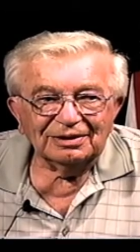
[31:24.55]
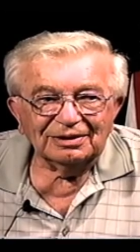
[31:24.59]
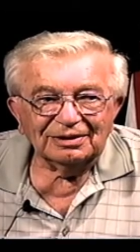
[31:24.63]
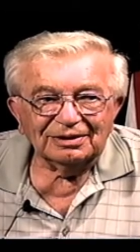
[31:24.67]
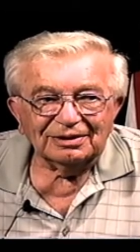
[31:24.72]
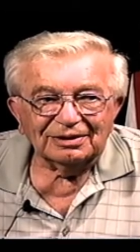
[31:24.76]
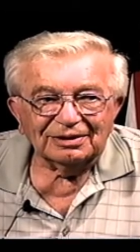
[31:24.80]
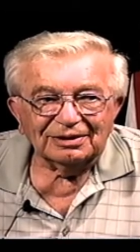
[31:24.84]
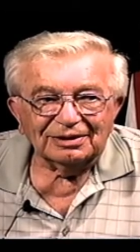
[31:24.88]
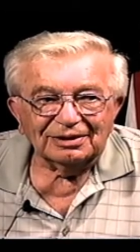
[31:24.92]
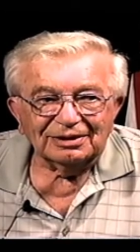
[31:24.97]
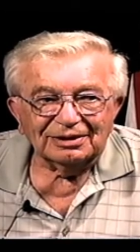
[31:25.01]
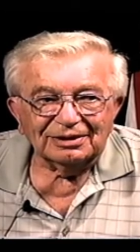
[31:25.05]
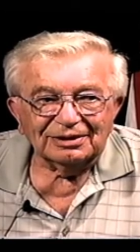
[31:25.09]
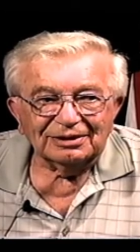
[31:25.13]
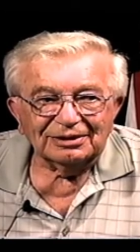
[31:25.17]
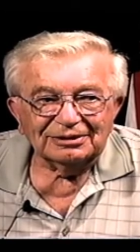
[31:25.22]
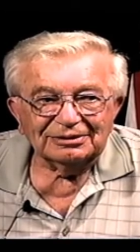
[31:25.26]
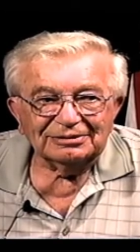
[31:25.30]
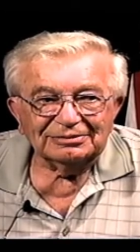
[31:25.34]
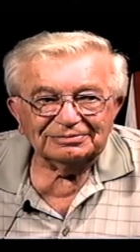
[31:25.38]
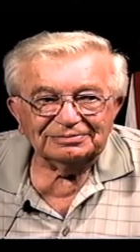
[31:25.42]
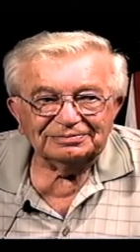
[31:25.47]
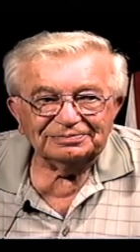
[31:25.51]
the
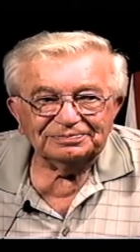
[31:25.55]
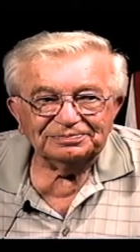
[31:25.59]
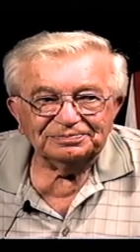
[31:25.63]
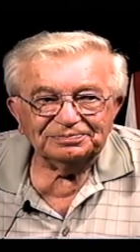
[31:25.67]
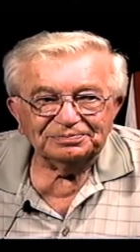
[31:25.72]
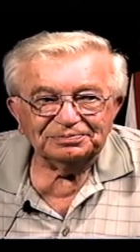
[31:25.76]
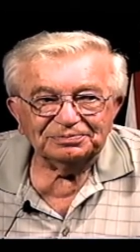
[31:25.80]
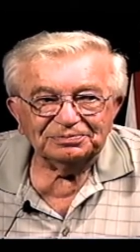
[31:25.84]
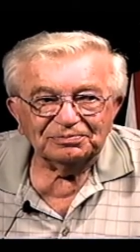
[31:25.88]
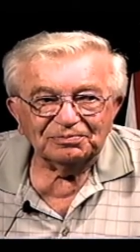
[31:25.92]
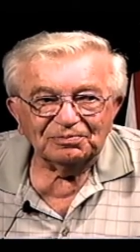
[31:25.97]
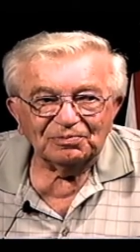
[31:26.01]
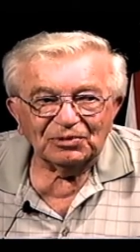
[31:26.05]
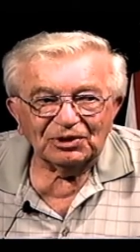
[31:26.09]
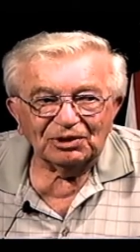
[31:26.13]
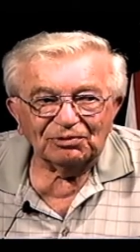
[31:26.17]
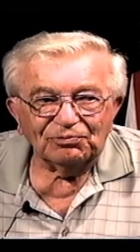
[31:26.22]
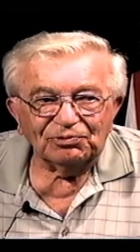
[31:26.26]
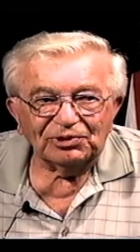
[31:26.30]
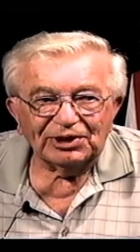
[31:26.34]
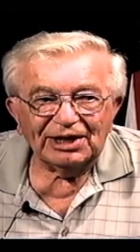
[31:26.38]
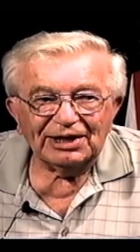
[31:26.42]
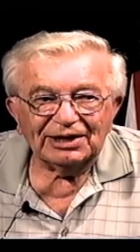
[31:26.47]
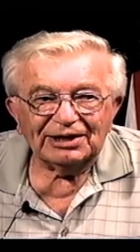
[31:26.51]

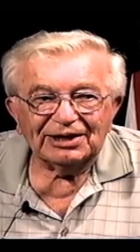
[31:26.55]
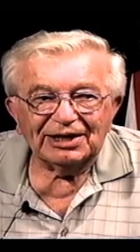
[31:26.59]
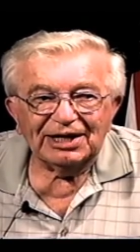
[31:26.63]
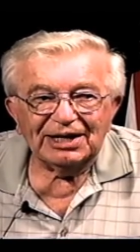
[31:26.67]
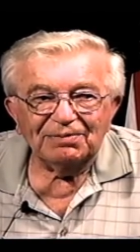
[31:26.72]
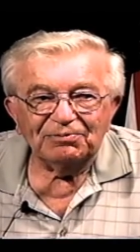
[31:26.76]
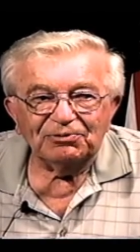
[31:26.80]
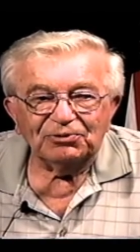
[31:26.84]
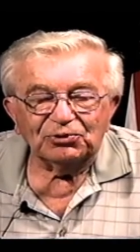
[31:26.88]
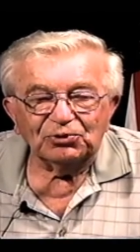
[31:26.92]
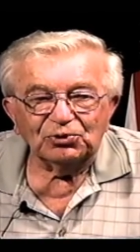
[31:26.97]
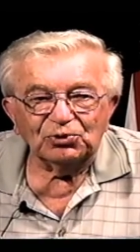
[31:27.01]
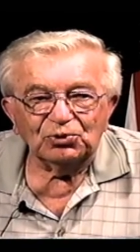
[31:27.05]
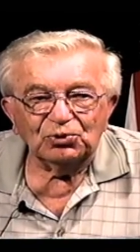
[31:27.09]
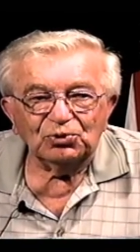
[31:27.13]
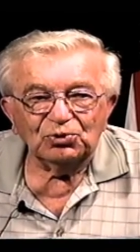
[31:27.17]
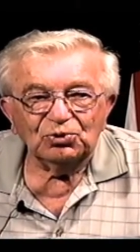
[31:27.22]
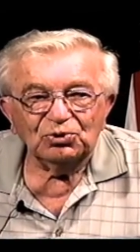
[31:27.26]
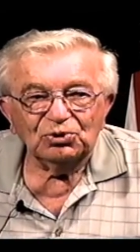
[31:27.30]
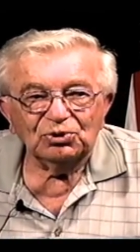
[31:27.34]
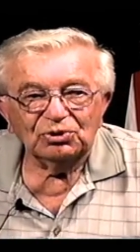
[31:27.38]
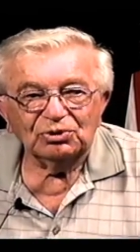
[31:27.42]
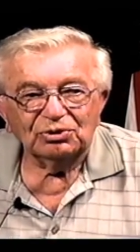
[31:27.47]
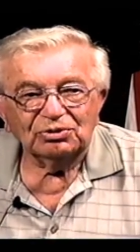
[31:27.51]
flak came
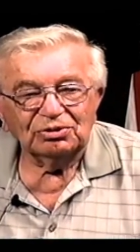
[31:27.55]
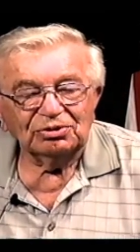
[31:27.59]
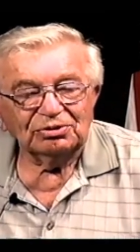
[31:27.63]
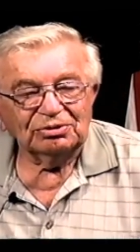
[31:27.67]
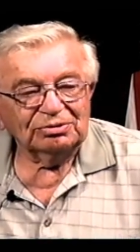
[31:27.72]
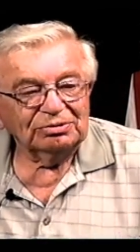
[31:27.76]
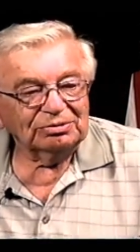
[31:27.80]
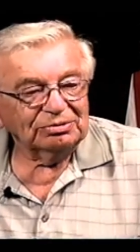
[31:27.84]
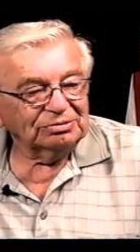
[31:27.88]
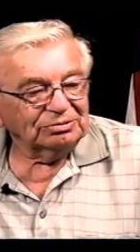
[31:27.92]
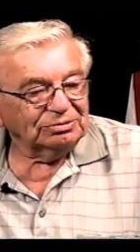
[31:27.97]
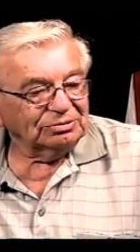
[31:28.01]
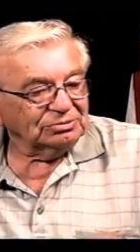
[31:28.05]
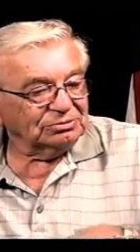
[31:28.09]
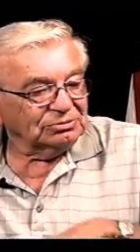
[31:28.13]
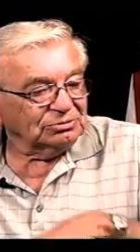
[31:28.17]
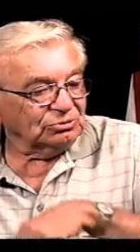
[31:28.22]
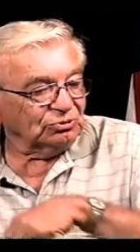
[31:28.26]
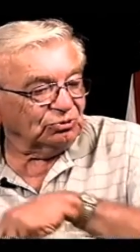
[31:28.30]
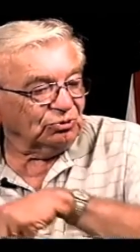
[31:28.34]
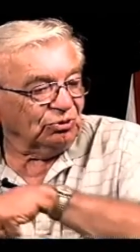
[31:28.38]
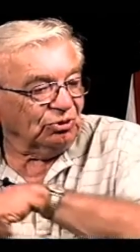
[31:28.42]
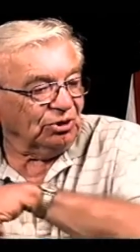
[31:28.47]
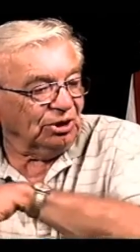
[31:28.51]
through
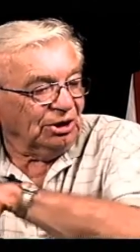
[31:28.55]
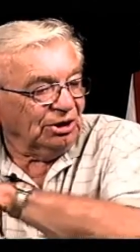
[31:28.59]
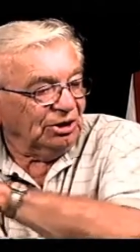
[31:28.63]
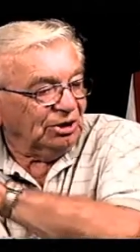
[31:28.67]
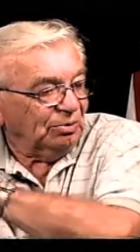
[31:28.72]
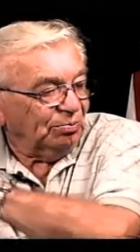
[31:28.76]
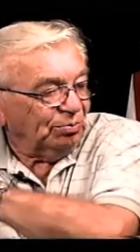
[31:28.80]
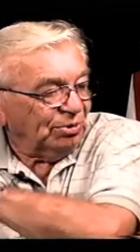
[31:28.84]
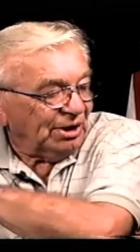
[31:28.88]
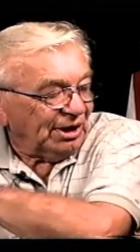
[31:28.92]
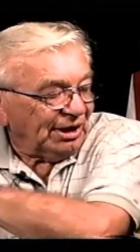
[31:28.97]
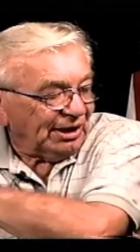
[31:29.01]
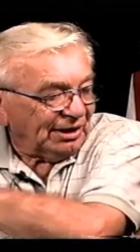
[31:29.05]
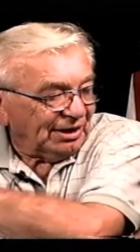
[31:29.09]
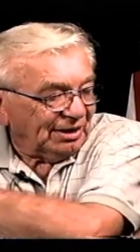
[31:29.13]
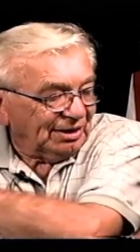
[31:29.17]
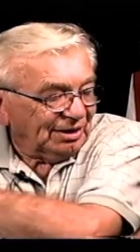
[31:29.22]
in the back